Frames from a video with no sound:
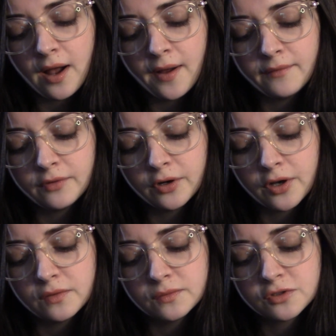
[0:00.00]
Uh,
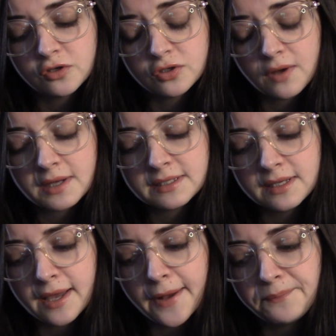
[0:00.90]
Virgo,
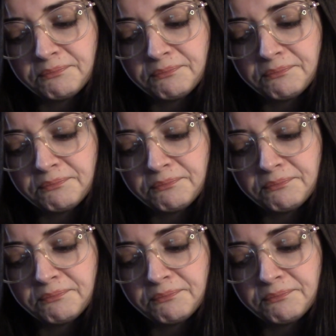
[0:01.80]
socializing, yeah.